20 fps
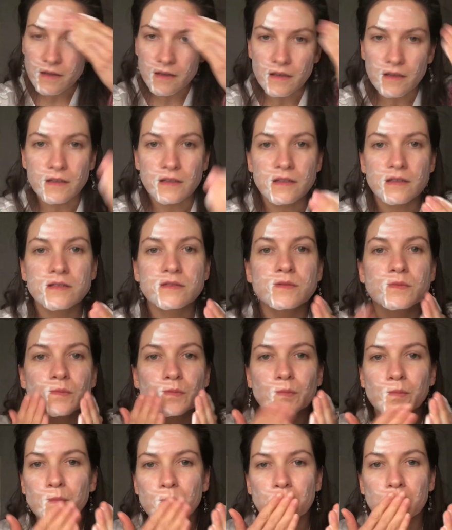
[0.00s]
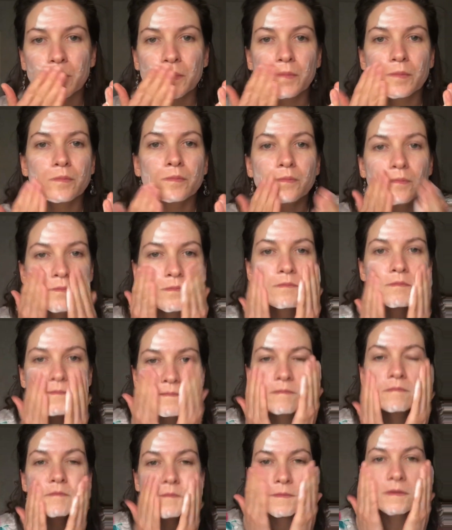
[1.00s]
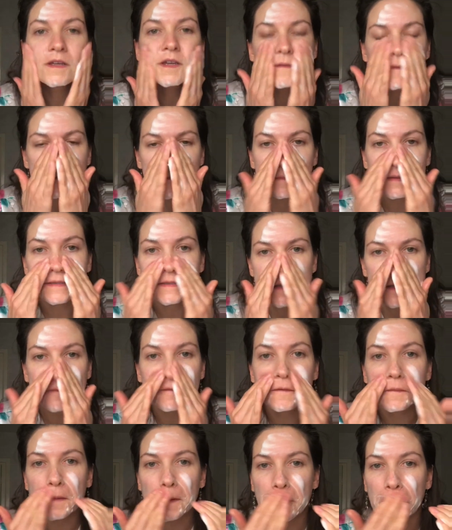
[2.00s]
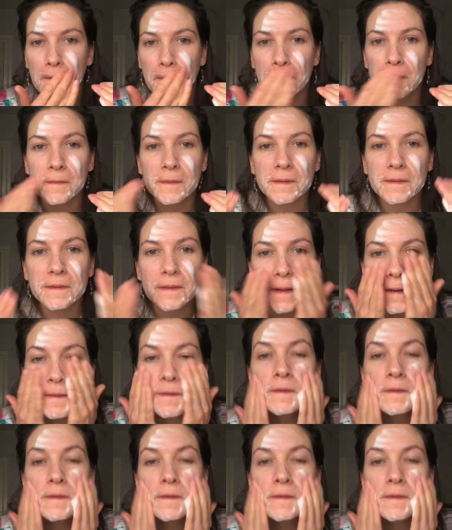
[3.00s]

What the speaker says: is giving myself a bit of a moustache.